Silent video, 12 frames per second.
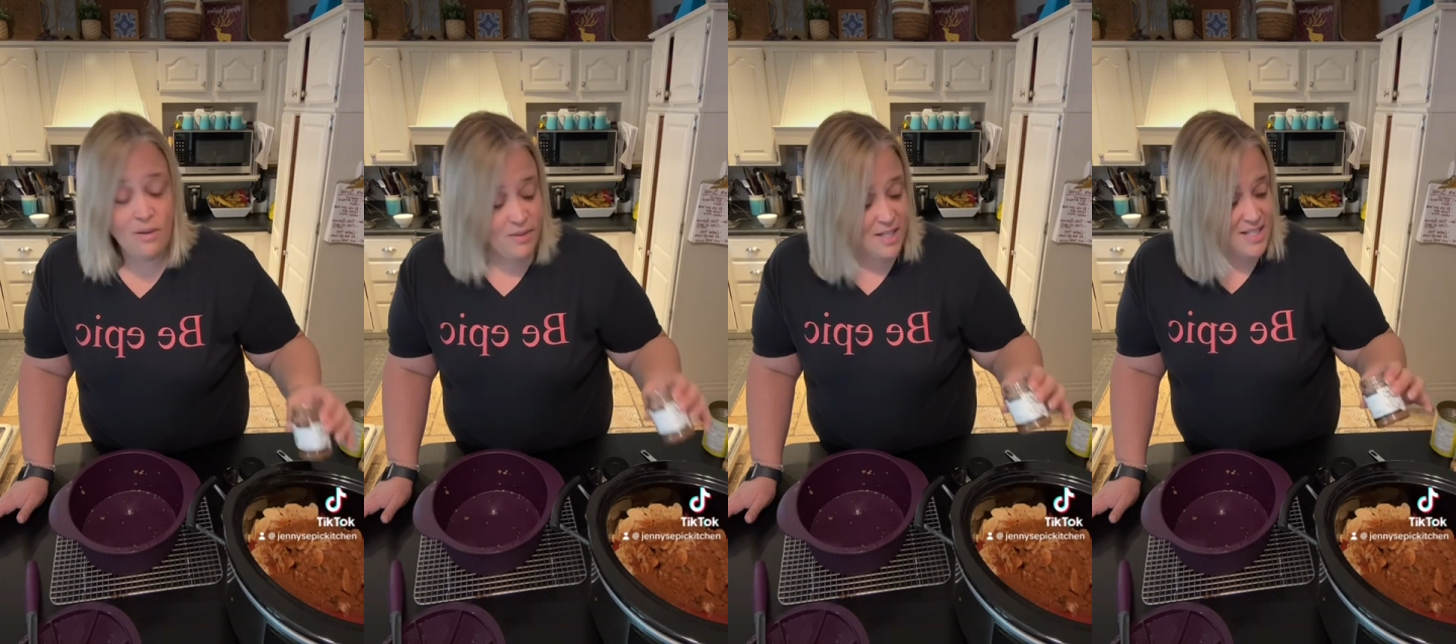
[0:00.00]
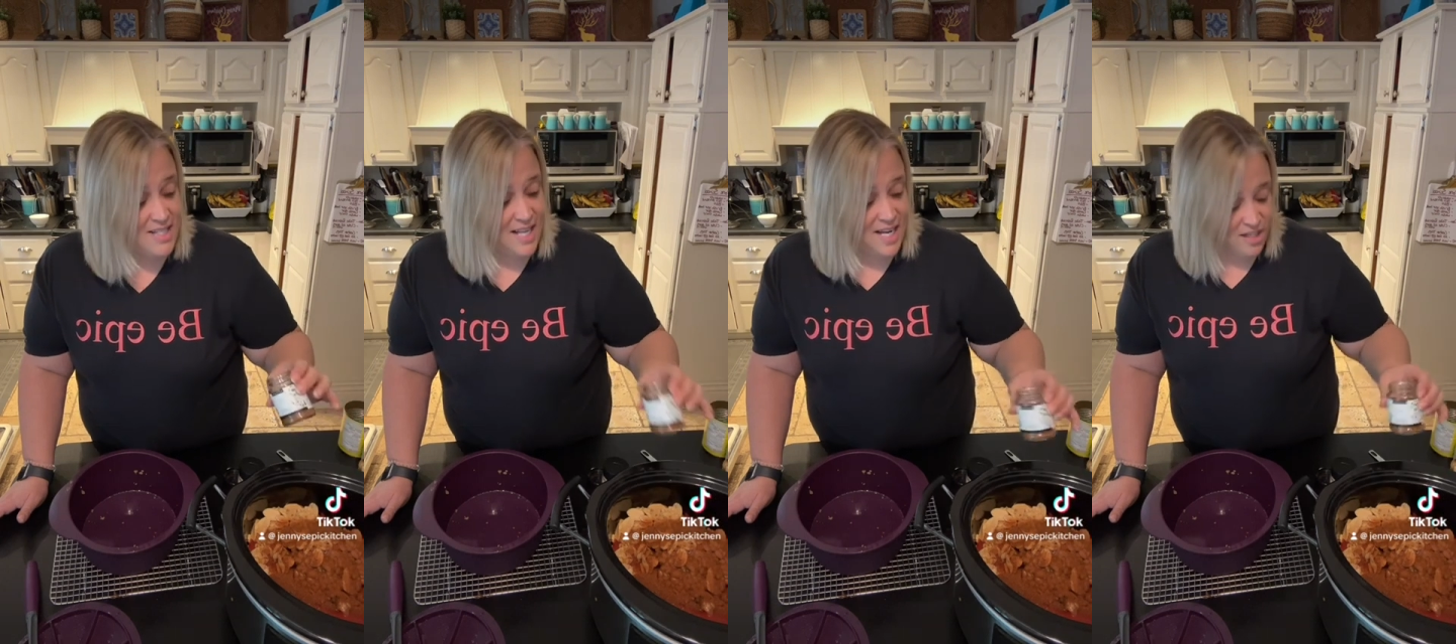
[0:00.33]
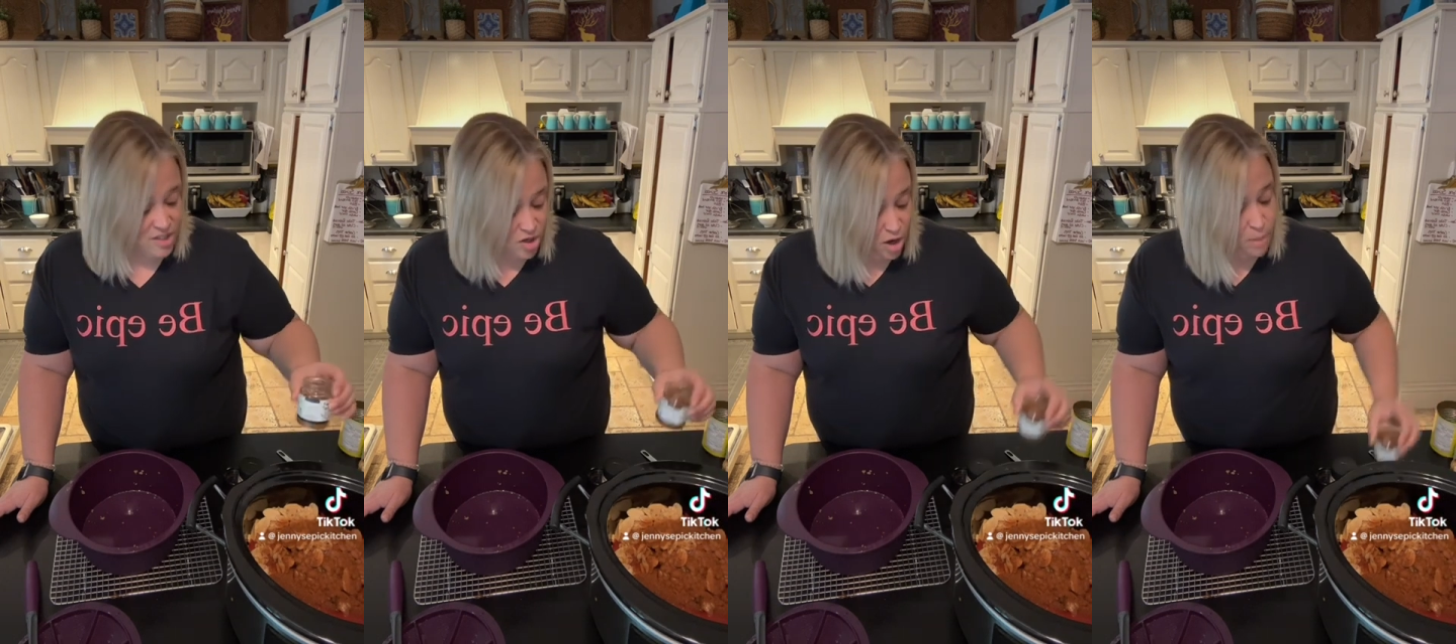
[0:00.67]
When it's like a
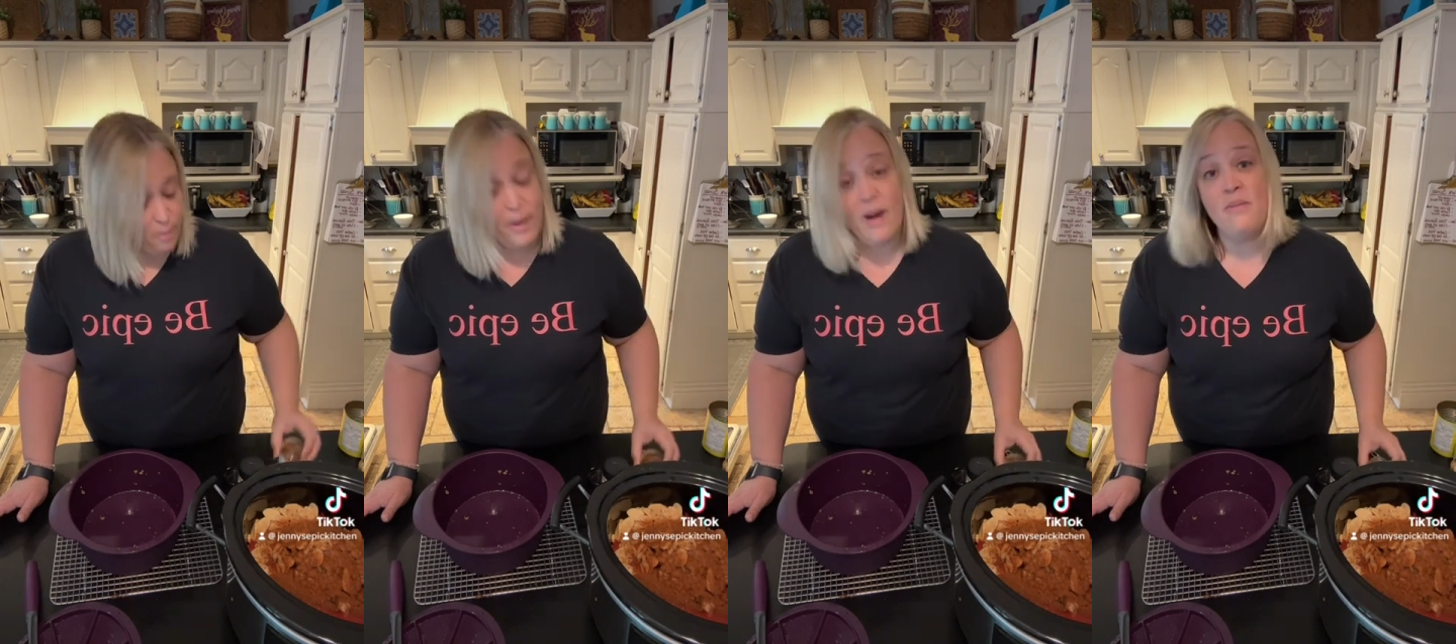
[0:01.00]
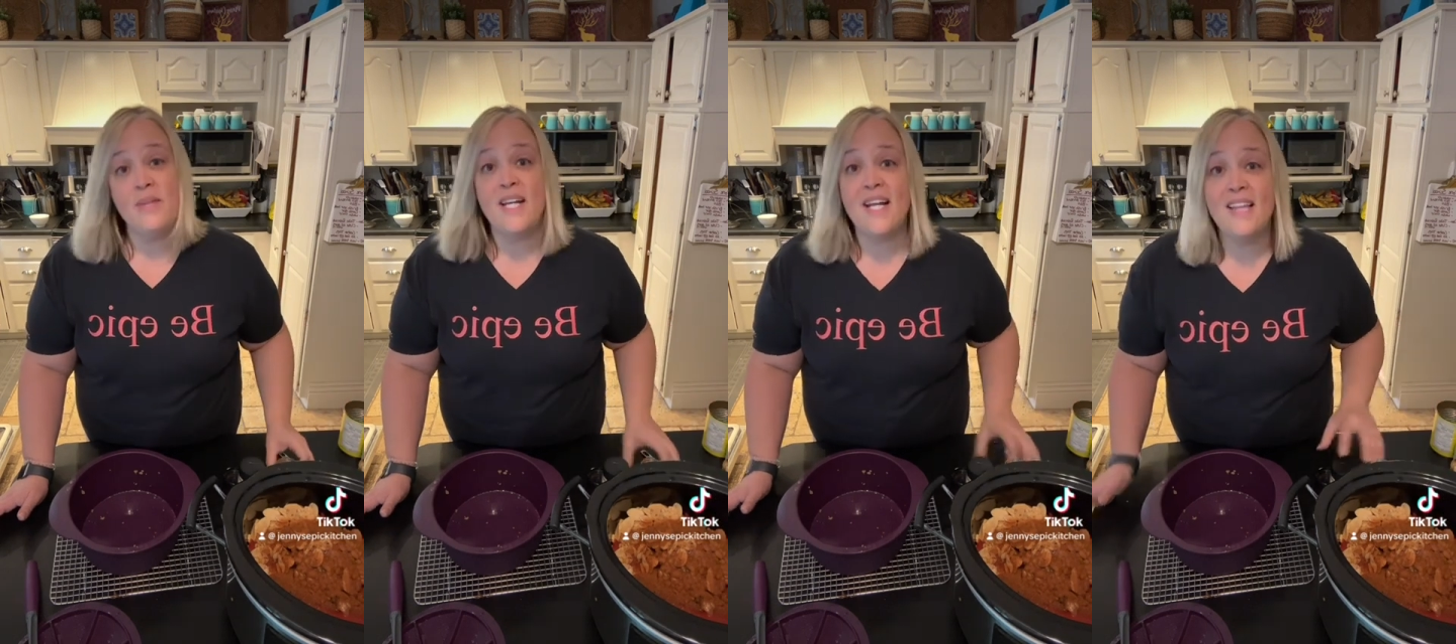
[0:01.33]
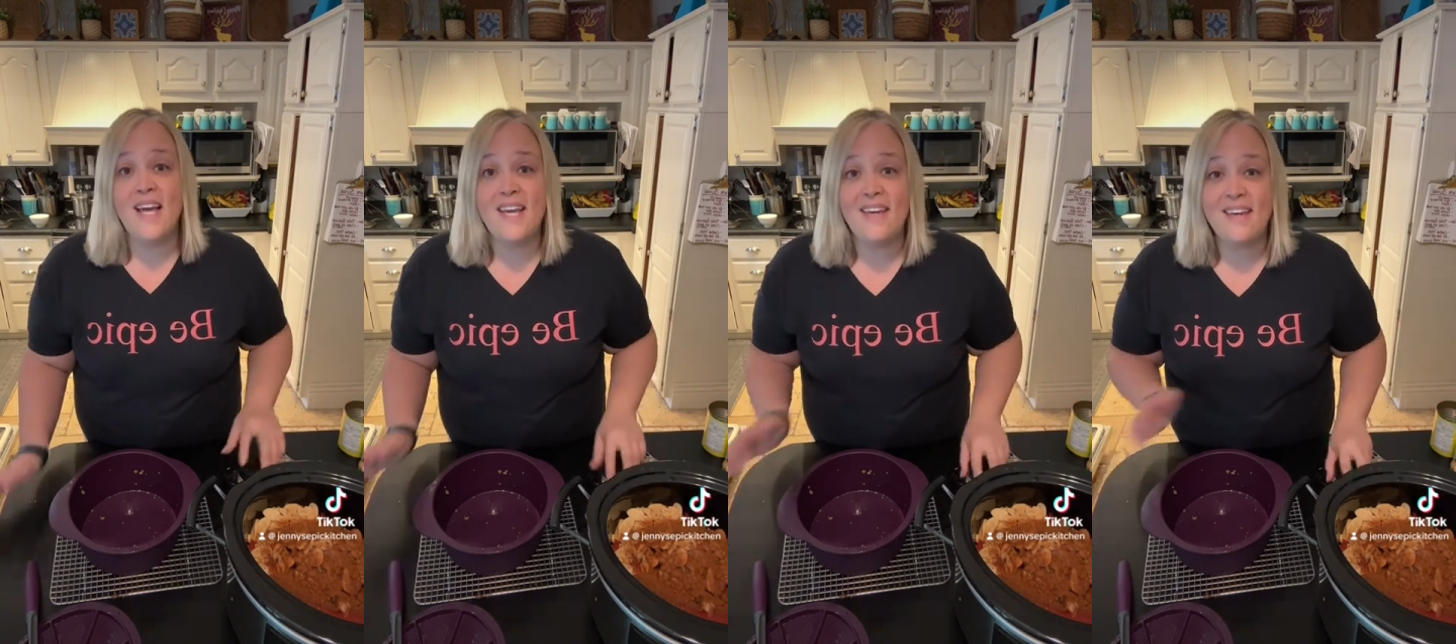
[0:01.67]
dark brown that I
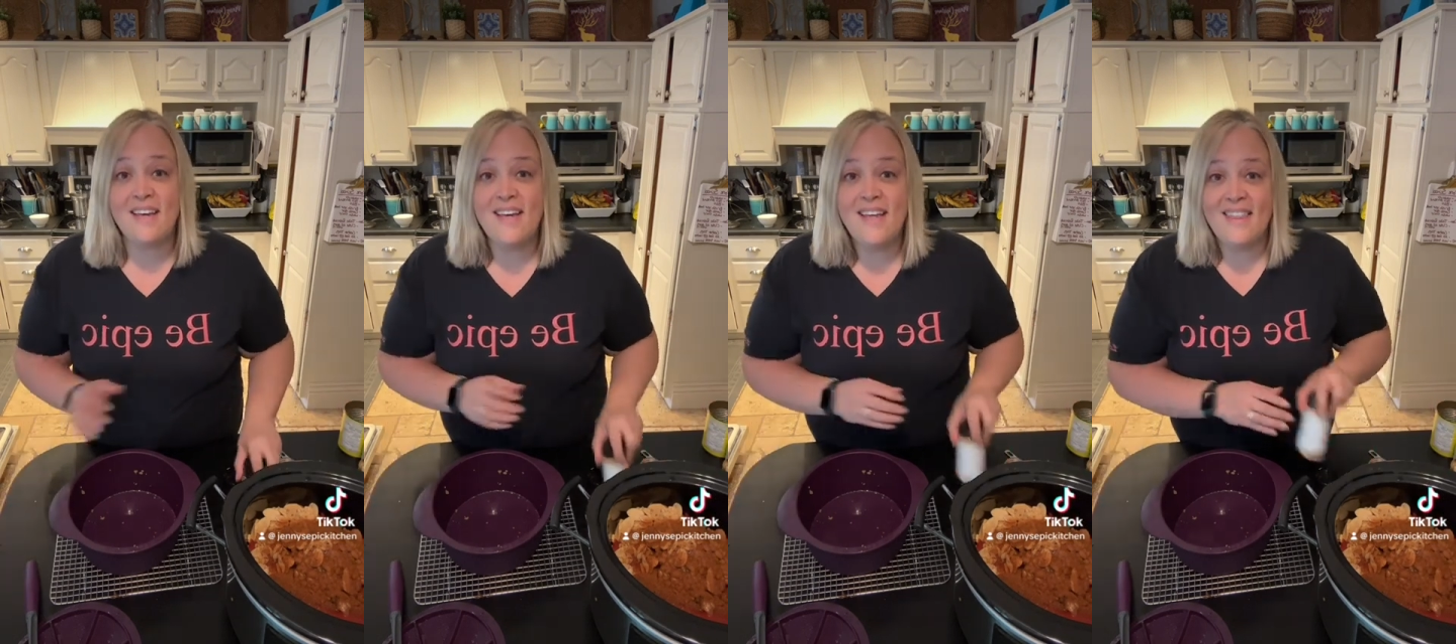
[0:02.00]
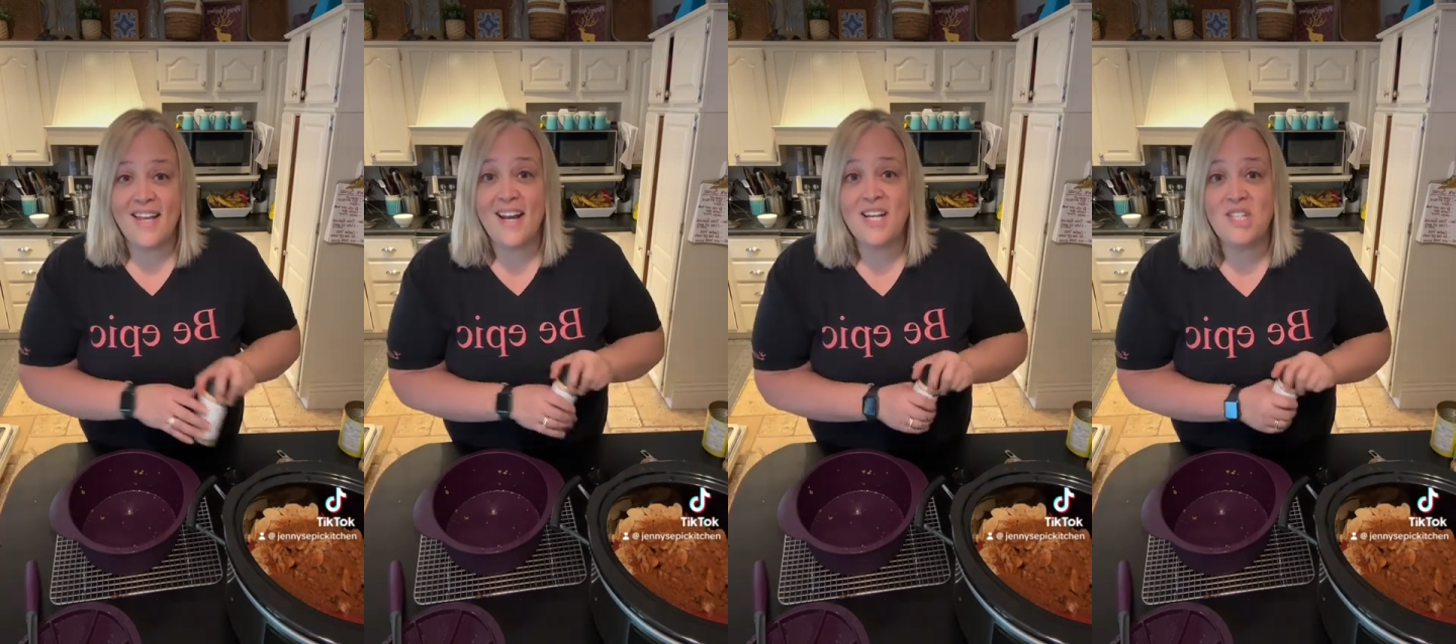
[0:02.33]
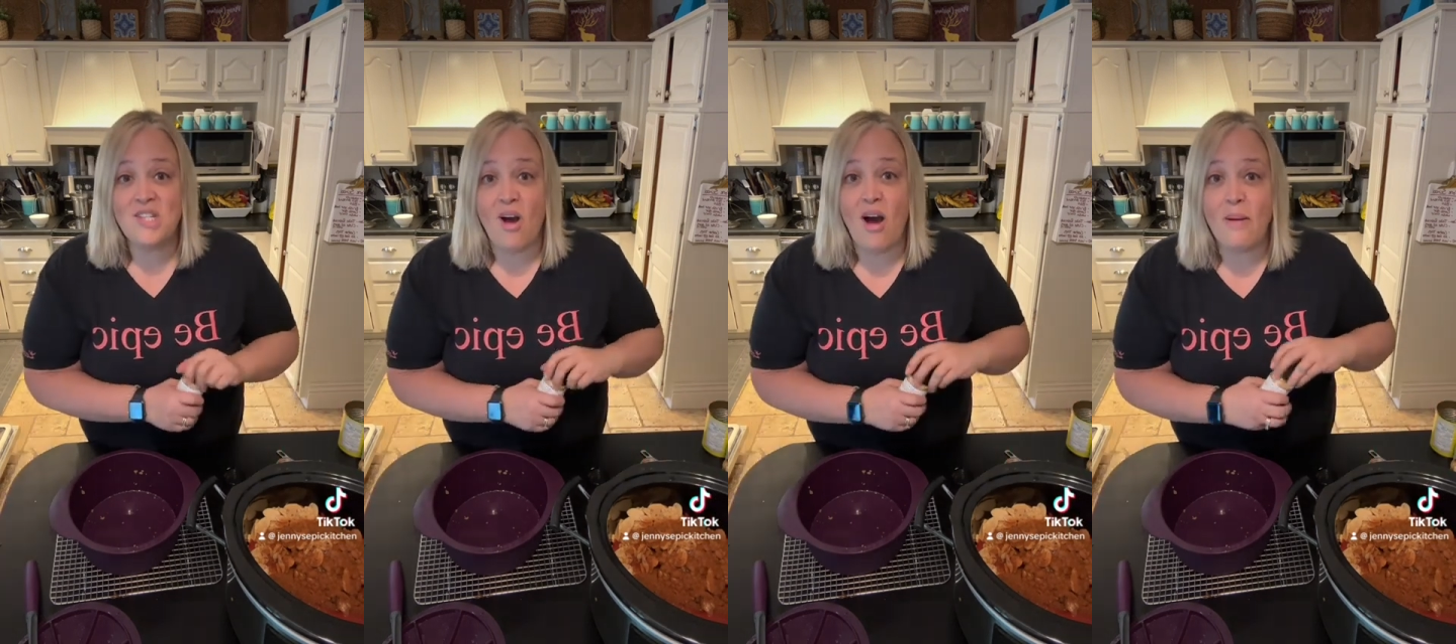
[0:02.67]
like, then I
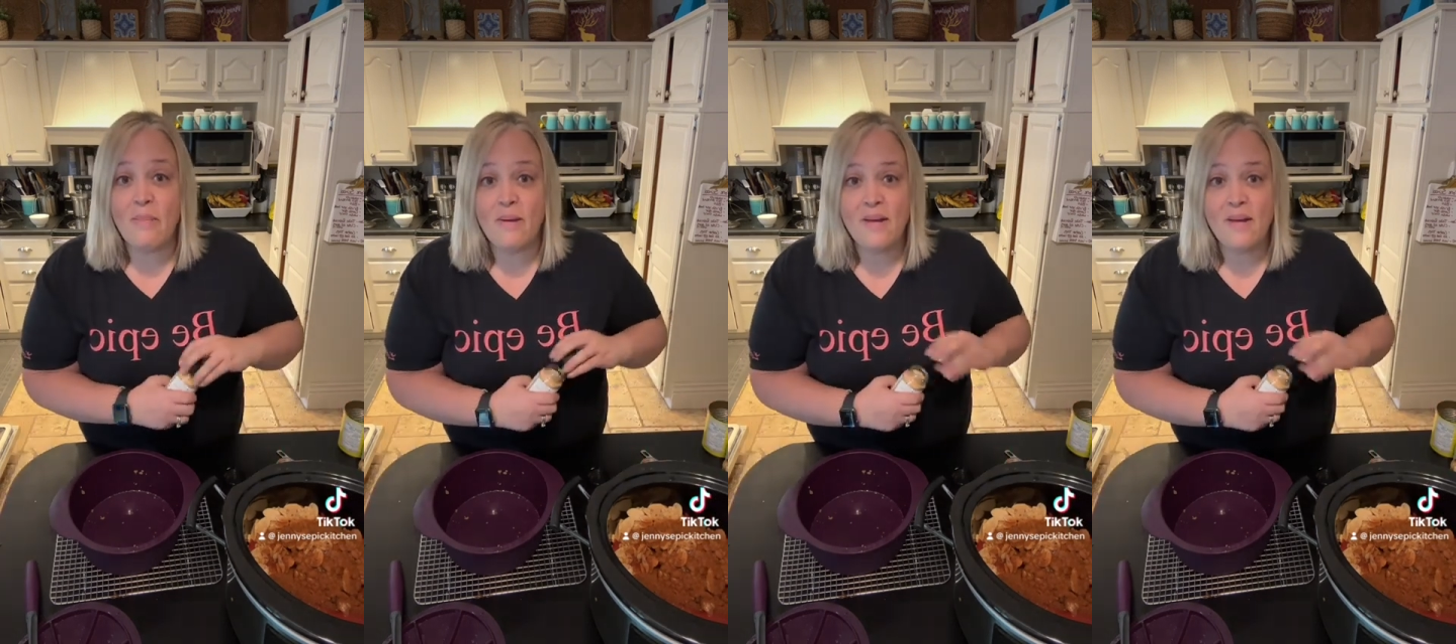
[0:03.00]
stop.